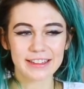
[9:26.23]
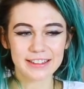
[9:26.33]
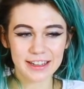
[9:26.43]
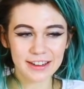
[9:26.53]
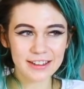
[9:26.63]

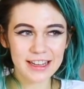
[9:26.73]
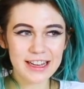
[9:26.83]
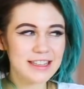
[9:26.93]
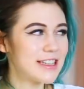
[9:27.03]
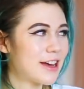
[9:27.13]

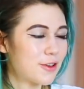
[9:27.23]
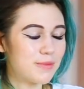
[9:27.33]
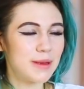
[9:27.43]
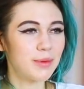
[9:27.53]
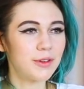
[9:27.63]
literally see other
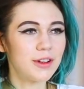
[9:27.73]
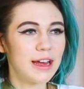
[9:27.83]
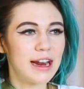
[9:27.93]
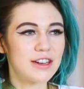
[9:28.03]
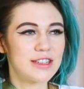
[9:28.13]
people
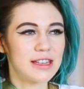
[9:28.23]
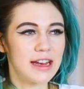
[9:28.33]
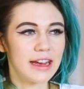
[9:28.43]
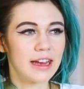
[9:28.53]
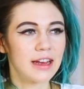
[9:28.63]
and I just
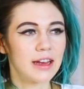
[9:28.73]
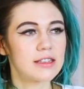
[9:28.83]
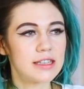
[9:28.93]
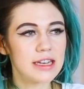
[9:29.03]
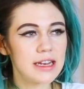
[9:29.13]
like
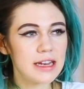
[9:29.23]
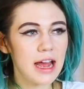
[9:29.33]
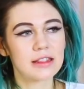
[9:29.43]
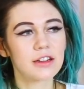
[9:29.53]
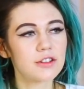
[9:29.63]

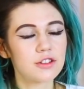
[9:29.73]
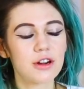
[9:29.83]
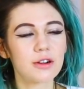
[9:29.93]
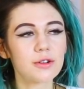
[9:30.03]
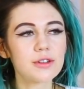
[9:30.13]
see little
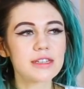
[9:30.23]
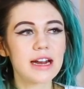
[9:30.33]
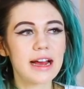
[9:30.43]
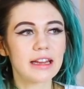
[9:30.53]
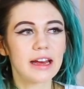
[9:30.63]
struggles
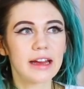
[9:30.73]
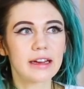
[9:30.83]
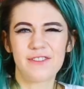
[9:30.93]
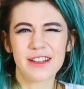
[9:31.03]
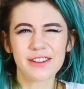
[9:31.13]
and I
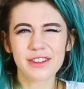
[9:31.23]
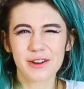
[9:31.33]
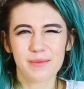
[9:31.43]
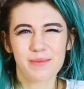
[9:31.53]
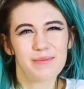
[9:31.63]
like feel
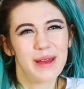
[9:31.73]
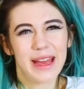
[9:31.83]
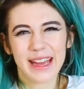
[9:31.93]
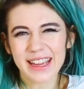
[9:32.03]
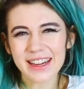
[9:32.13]
their
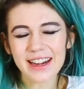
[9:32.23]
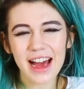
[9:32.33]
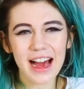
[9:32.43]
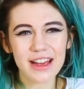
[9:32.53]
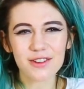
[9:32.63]
pain.
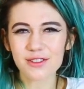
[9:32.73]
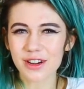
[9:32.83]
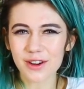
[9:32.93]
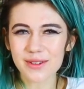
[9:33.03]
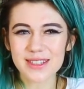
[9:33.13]
I don't
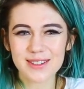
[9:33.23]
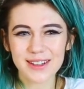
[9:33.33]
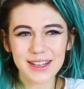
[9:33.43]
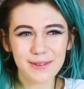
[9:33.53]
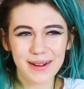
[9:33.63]
know, it's
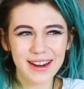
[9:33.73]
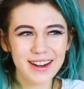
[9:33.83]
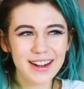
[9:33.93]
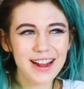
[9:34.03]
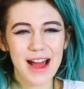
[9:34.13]
really
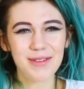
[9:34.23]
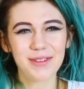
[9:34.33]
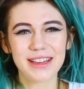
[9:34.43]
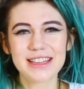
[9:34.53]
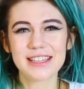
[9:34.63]
weird. I'm a
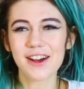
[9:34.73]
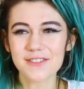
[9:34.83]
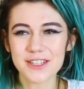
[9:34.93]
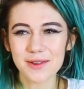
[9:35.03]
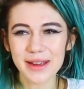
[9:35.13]
really
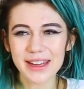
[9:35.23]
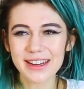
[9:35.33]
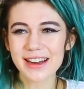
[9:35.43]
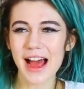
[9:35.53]
soft human.